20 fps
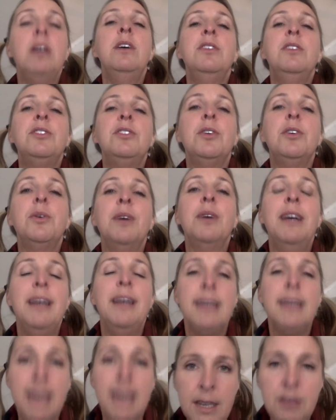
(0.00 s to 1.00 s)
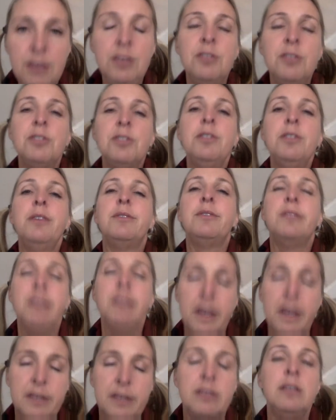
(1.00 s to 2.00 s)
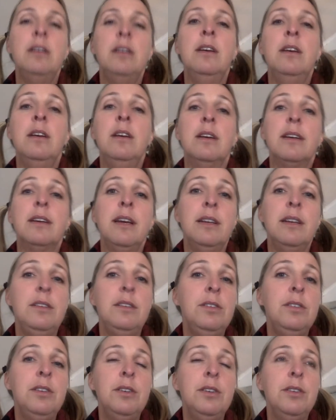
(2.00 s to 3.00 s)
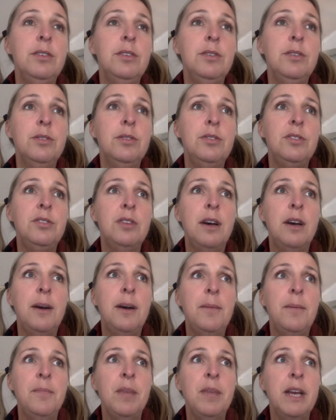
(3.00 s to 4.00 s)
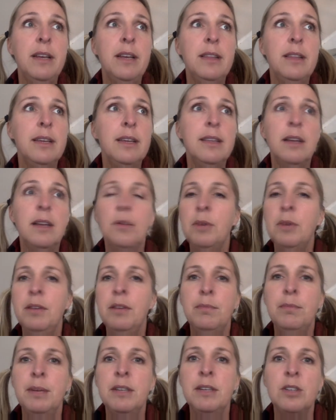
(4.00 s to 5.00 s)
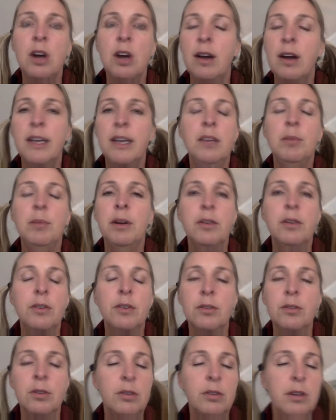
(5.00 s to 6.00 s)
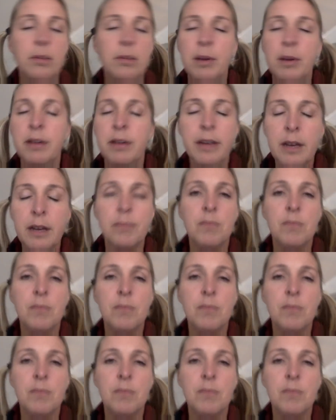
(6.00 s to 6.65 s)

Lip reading: So, can you use your notes? Yes. Can you use anything that we've been talking about or learning about? Yeah.